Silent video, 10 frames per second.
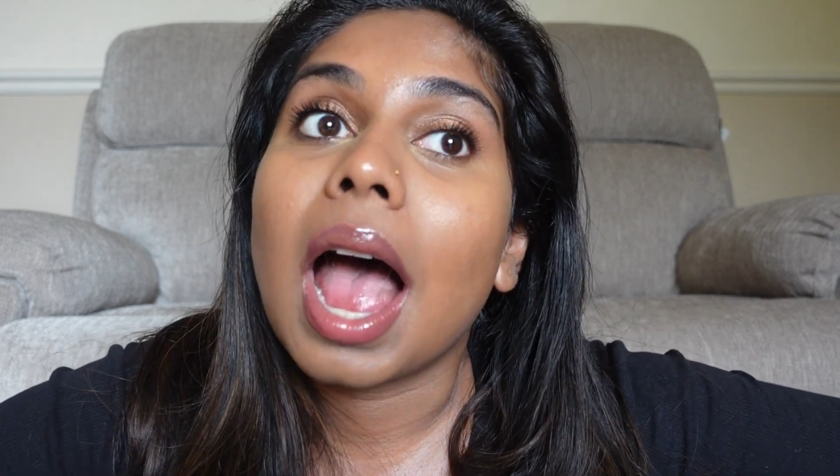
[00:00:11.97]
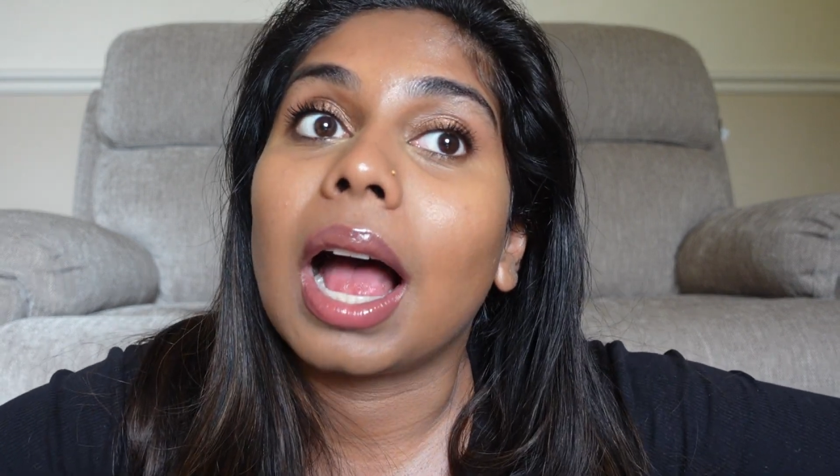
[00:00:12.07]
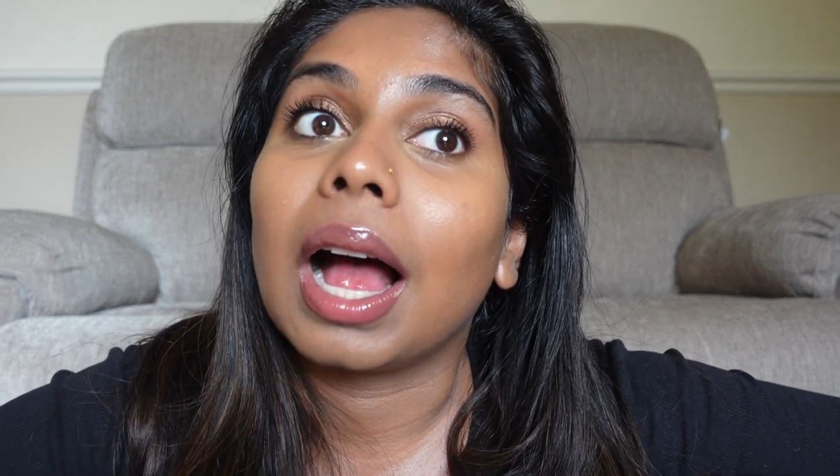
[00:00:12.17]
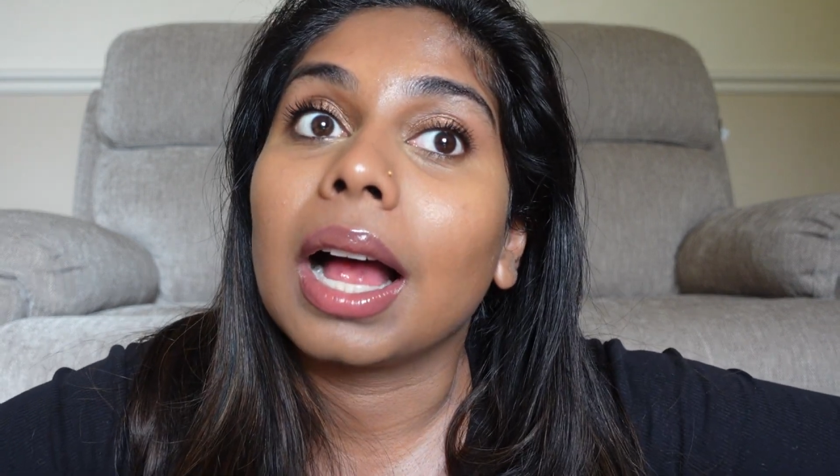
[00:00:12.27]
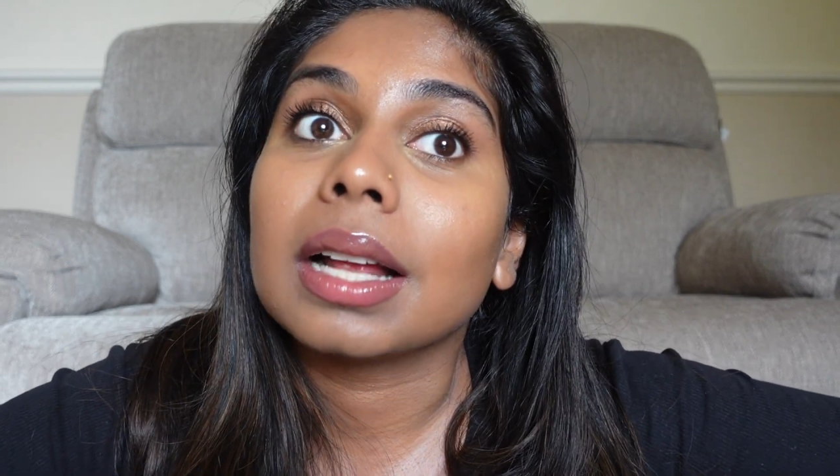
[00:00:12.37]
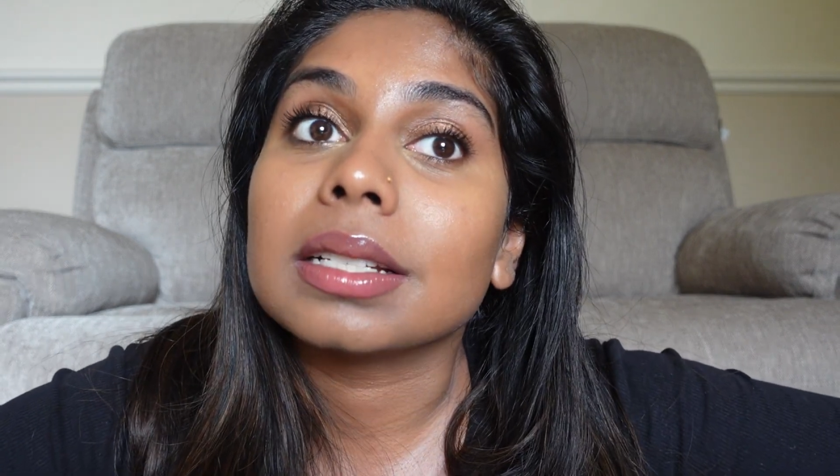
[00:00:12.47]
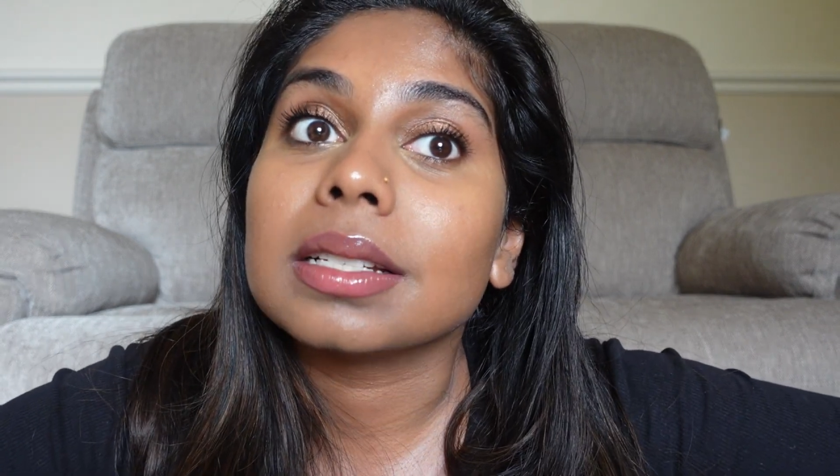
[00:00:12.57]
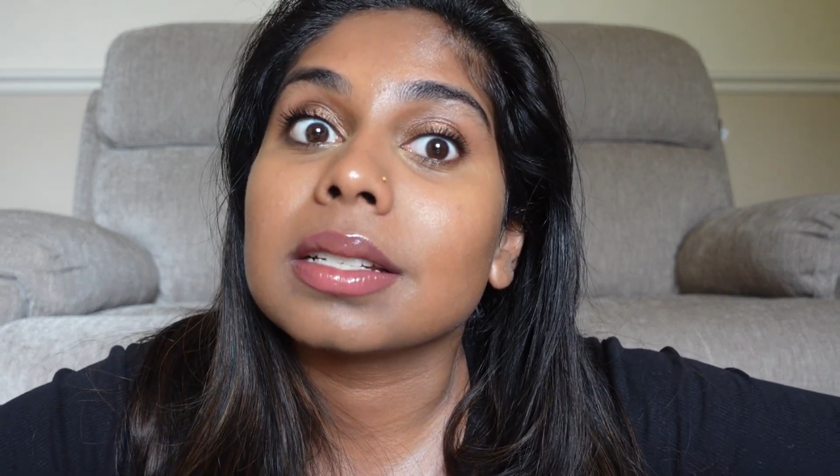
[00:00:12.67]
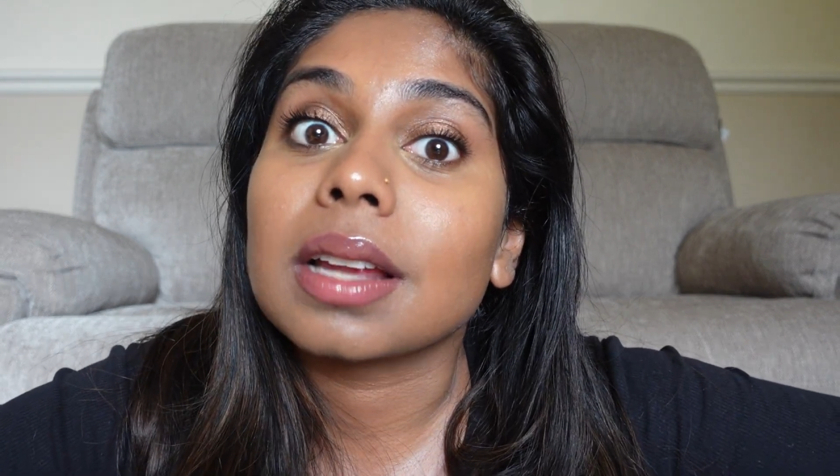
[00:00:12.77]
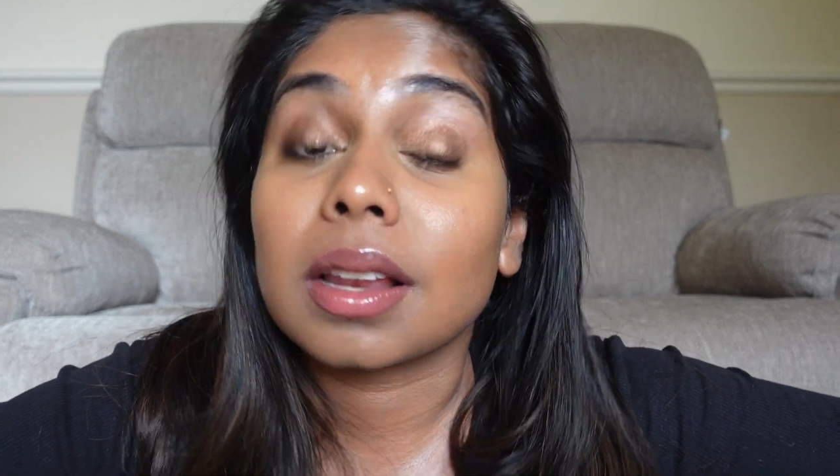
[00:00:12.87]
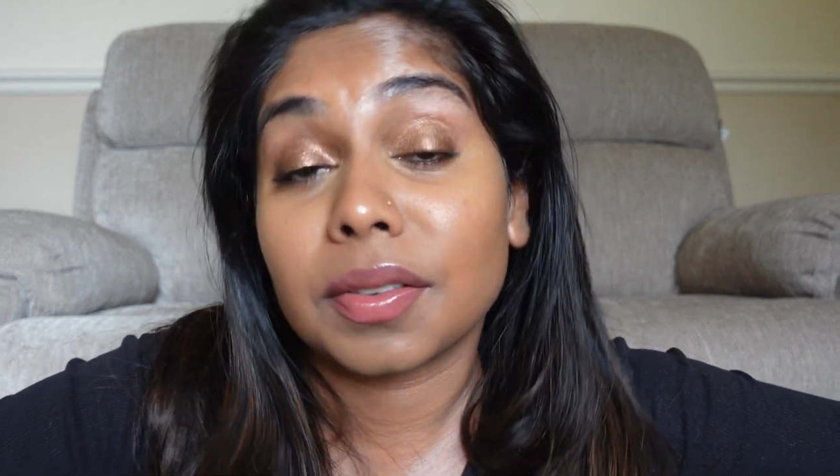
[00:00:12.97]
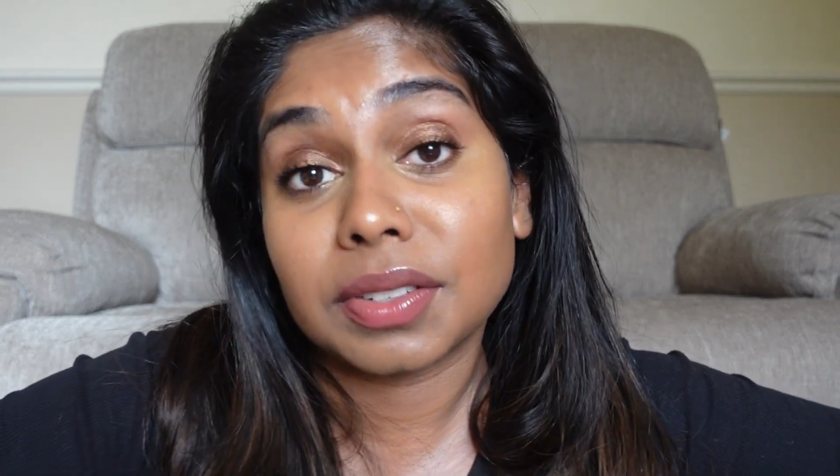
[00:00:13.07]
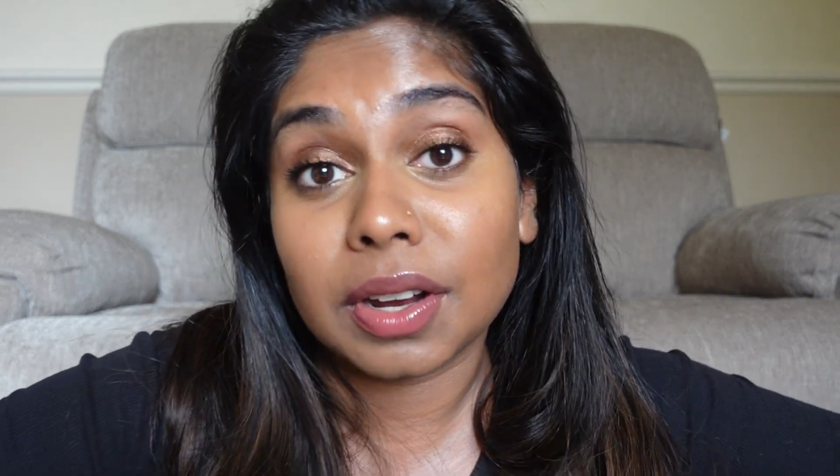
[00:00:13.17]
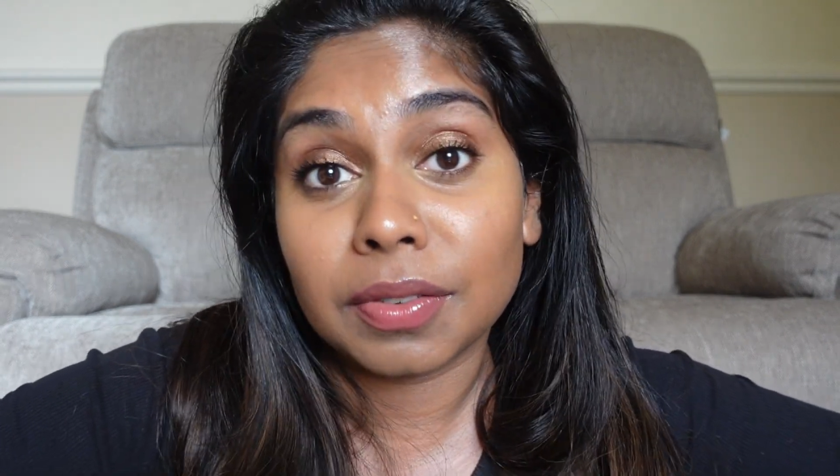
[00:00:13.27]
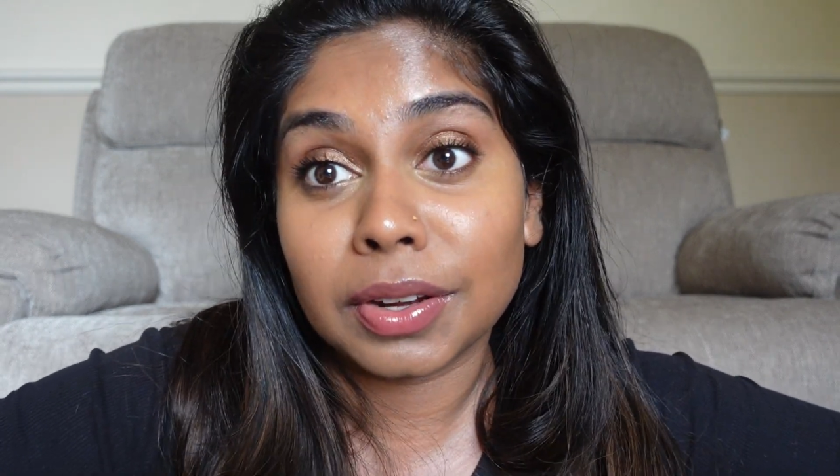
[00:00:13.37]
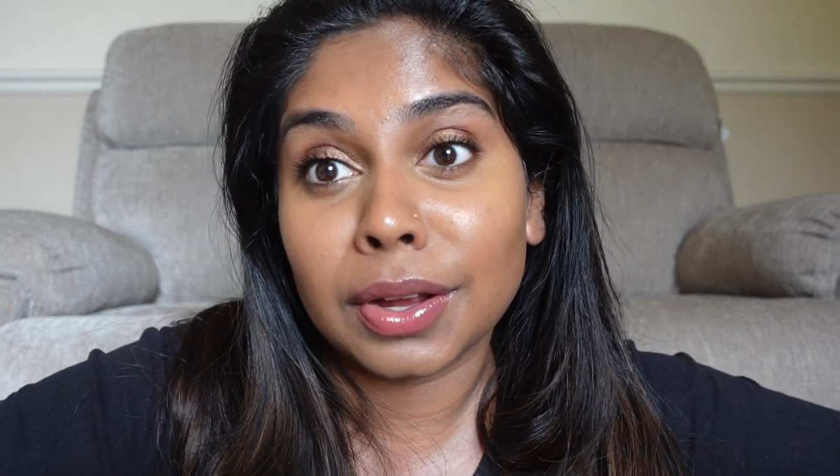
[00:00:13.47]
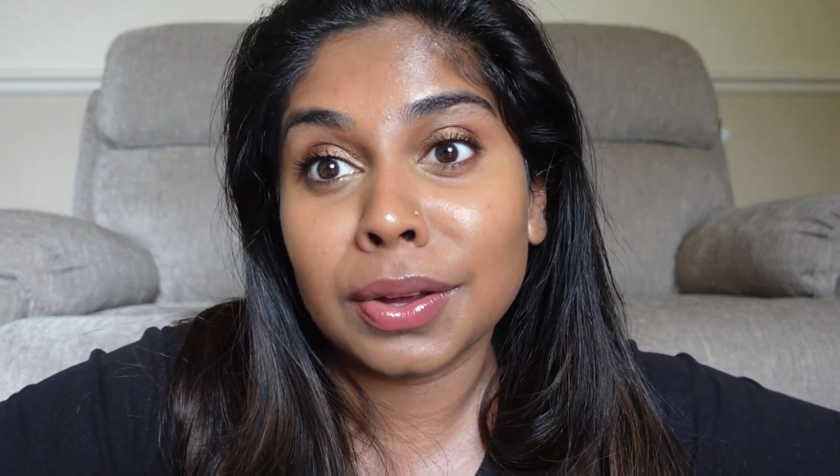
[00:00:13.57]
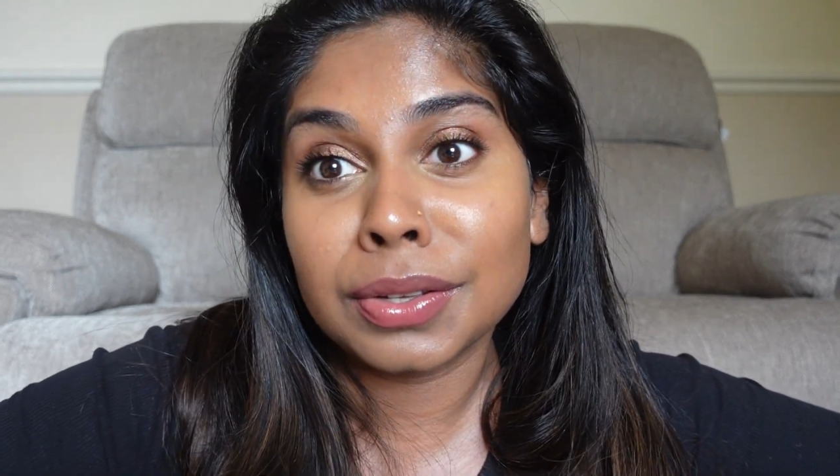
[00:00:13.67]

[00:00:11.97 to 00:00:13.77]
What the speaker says: and lifestyle videos,